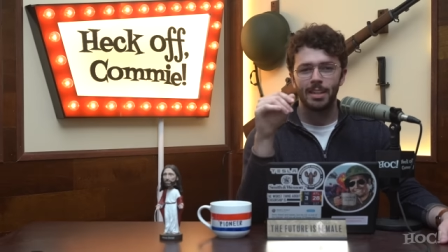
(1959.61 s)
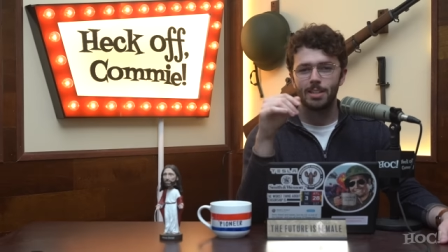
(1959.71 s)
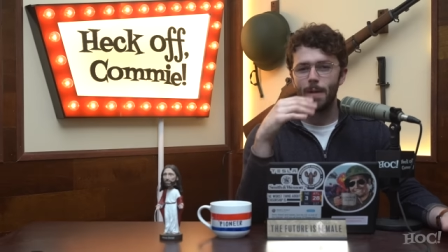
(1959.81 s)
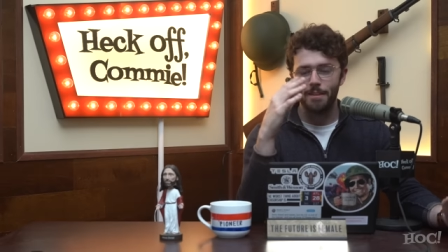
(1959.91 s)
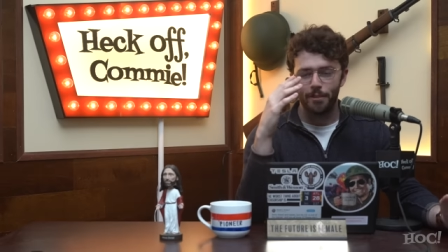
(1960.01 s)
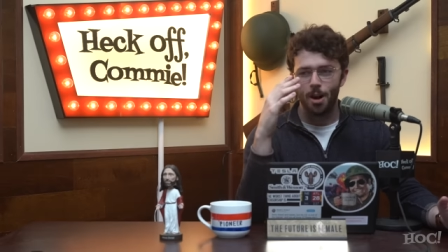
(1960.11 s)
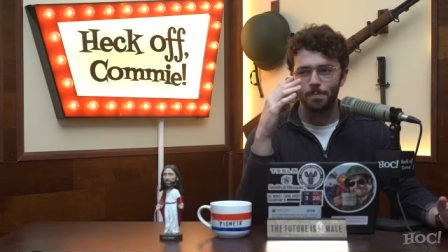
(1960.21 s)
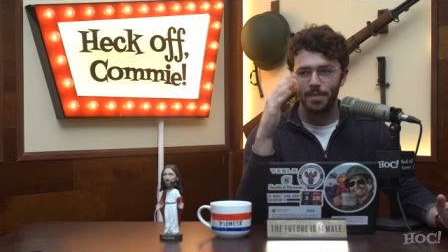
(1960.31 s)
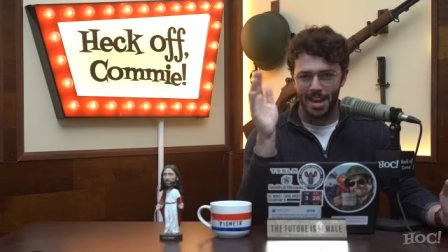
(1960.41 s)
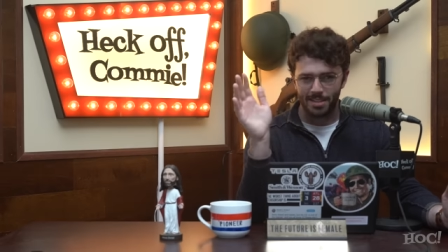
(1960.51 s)
It's my
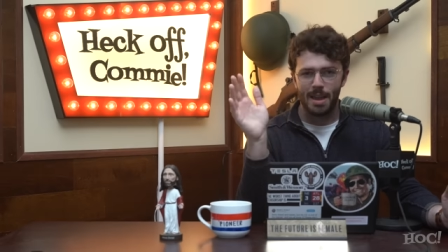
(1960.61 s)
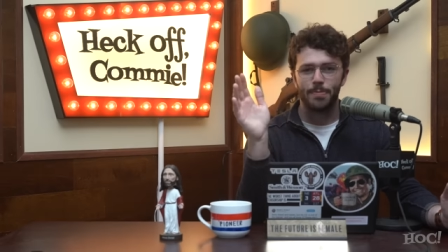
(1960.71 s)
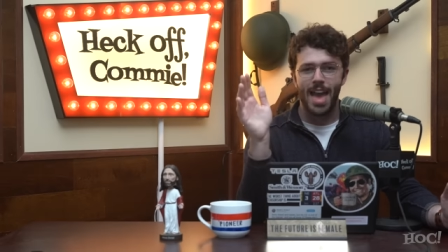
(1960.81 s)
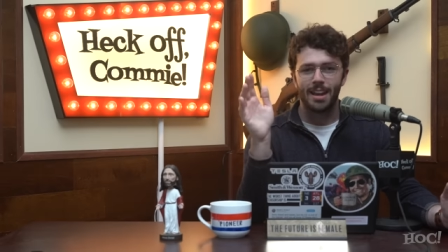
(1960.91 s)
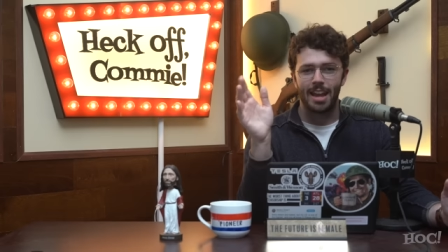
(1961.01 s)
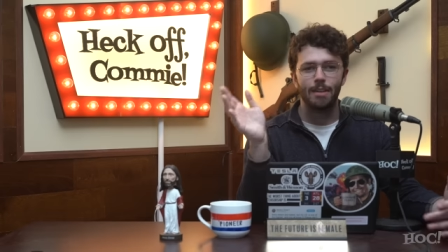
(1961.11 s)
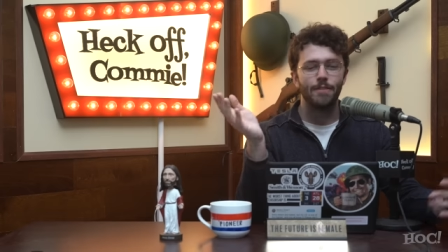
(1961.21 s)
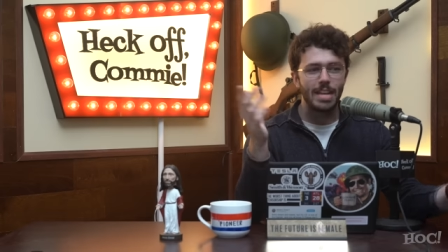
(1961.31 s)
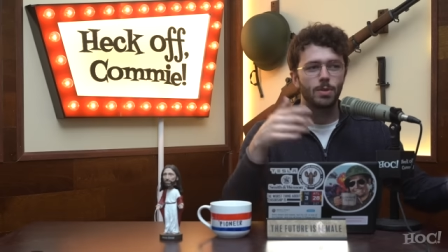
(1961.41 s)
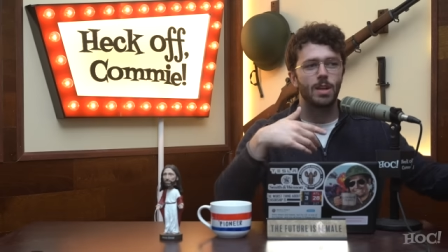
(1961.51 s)
fault. I accept that. And I had
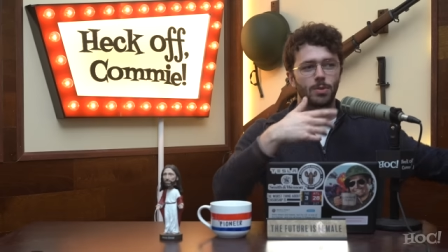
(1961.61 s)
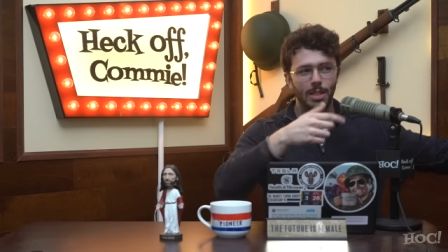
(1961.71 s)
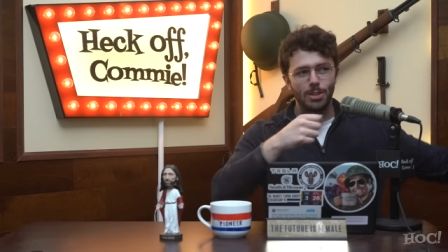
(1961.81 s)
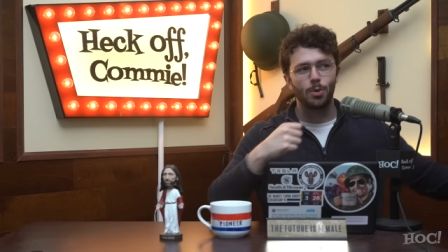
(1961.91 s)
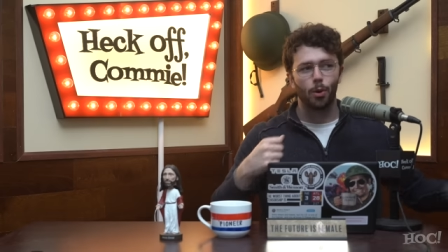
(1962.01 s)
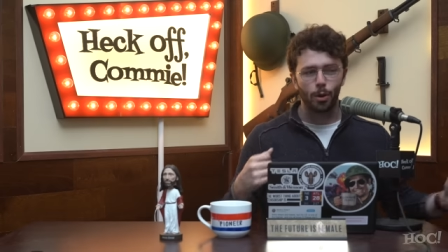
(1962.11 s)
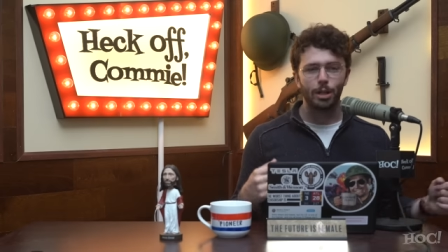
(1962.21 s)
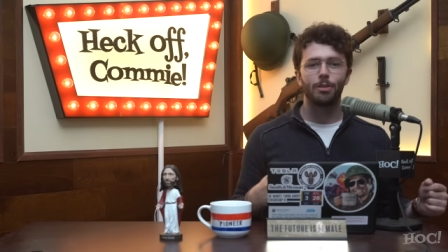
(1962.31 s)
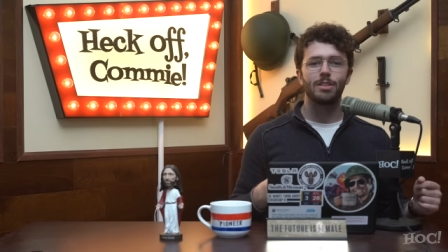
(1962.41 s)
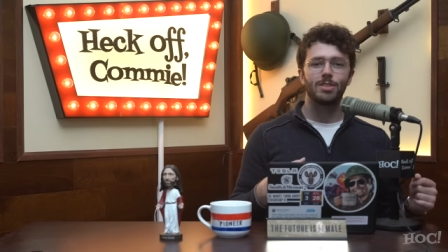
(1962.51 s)
videos I was going to do
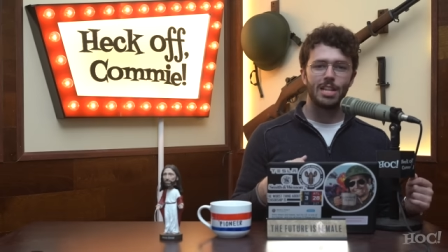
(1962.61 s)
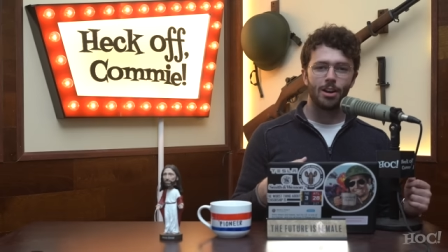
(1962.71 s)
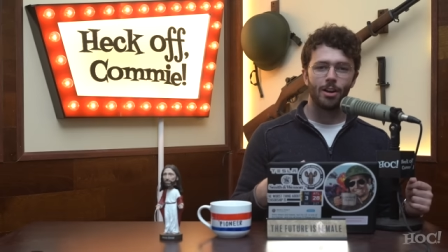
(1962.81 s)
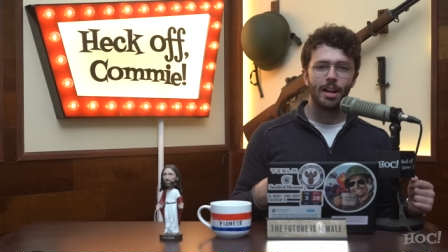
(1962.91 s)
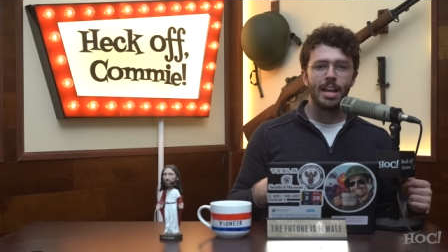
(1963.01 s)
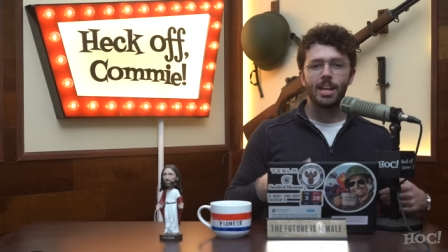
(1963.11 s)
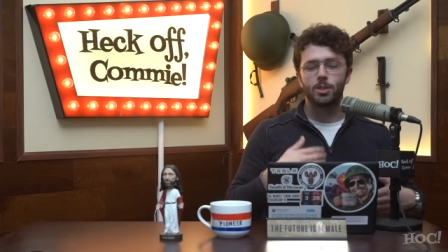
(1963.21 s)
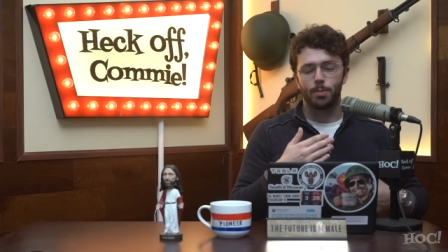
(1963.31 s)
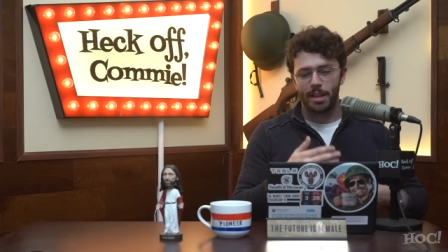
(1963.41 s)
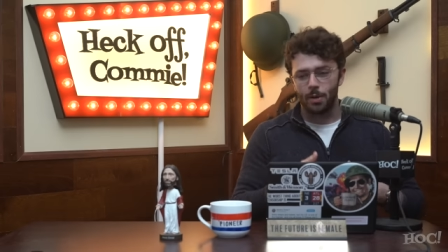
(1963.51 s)
earlier this year
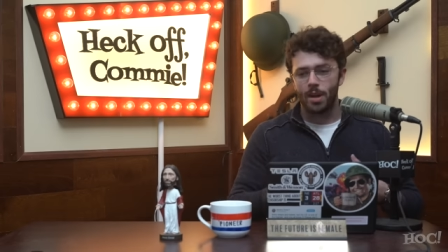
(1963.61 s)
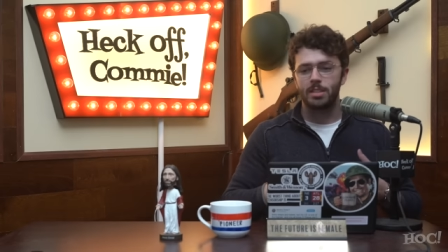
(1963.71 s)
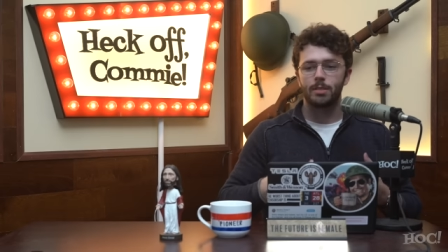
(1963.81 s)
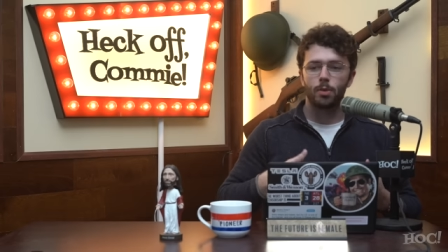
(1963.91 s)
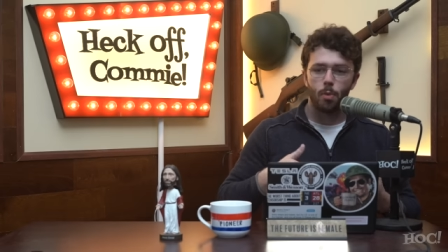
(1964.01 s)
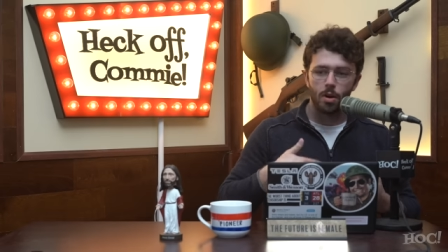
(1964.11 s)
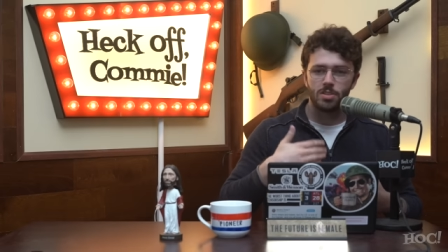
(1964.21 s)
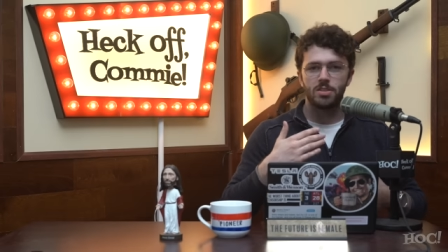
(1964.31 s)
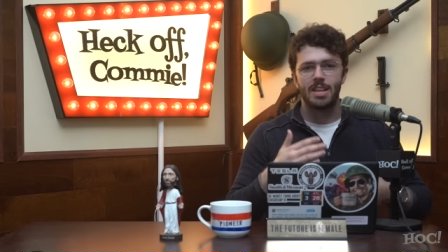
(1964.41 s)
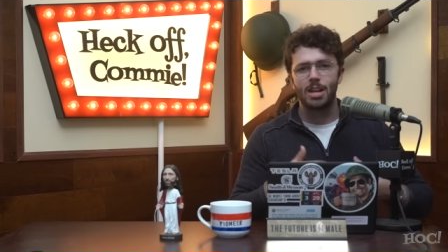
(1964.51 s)
explaining why civil war,
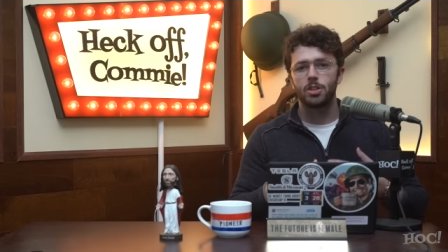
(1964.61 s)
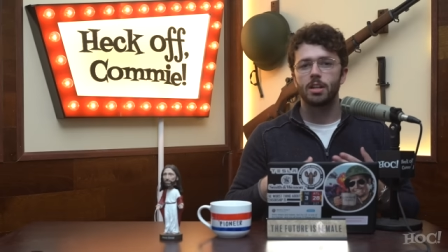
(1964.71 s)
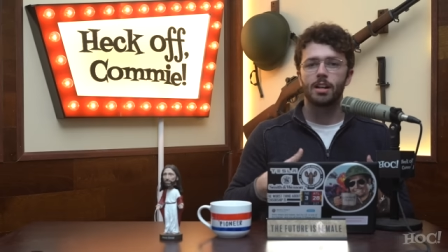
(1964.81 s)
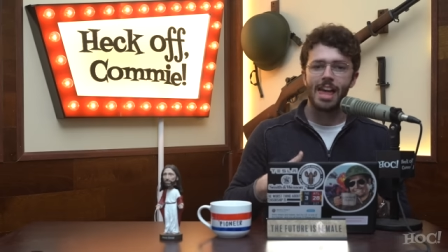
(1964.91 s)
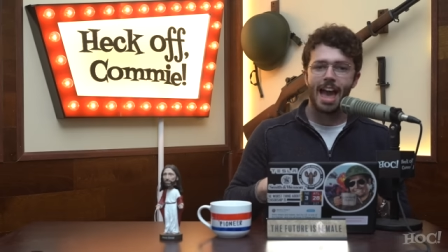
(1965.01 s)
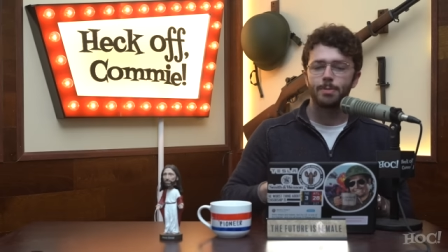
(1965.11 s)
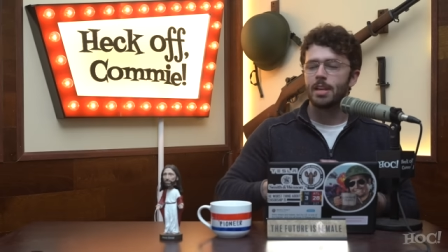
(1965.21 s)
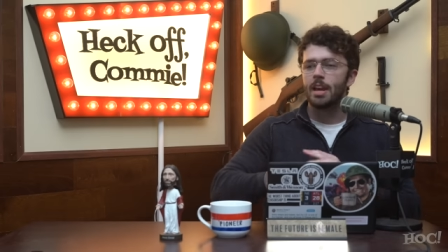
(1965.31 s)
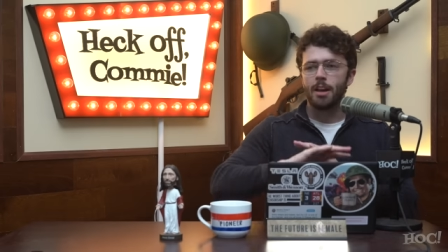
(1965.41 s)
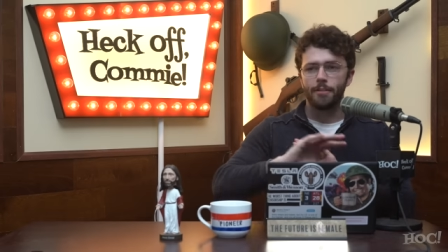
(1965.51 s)
secession, collapse,
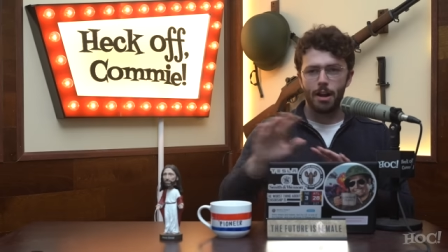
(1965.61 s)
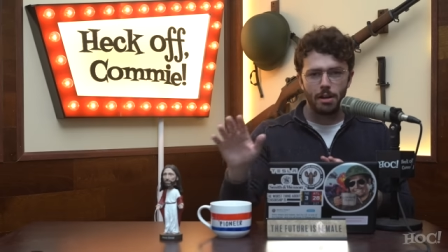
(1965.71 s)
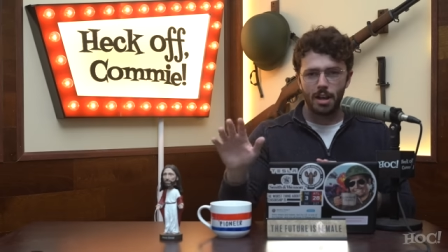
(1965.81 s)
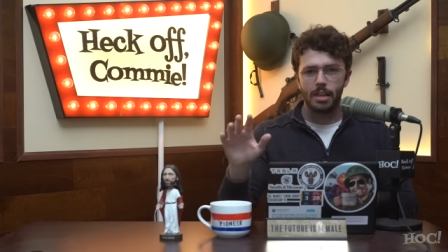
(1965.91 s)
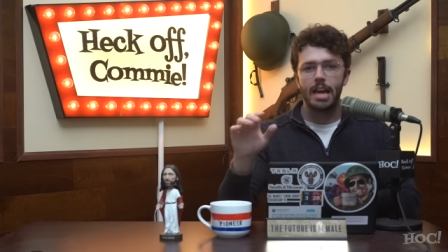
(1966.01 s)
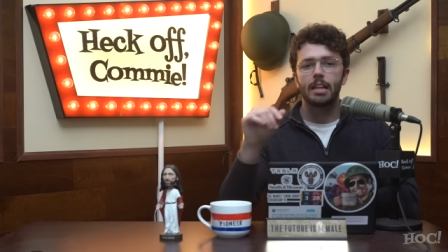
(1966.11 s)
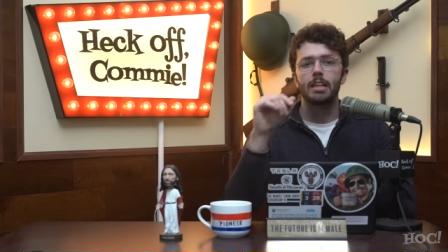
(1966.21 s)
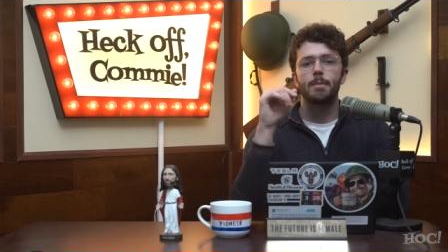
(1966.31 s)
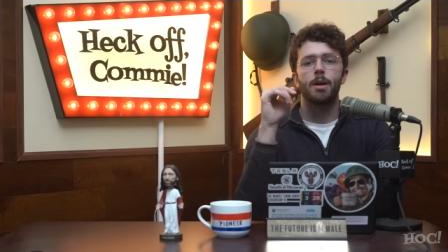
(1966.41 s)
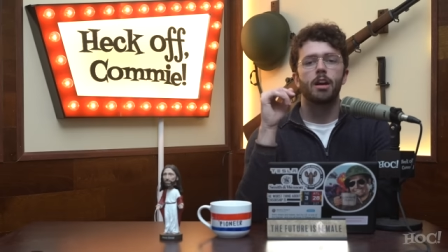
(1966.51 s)
very
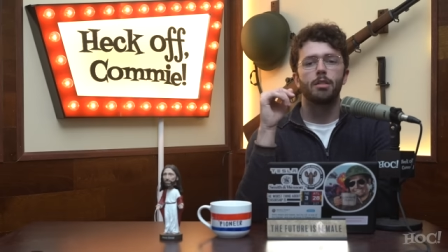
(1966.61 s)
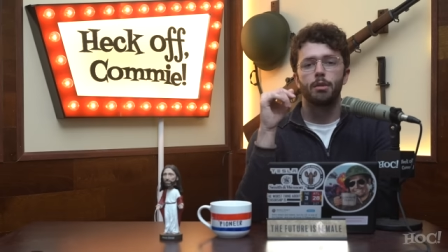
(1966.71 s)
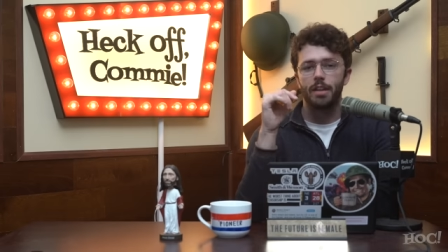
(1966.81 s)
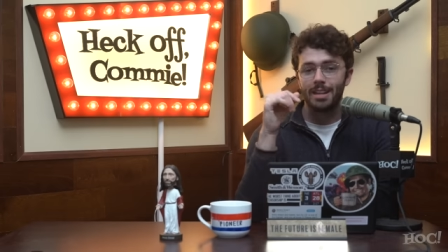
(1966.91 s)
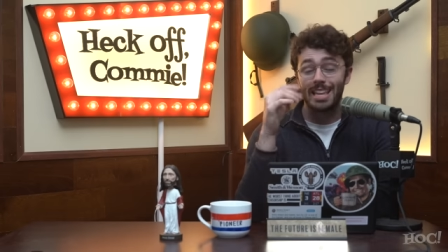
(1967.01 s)
unlikely, among other things.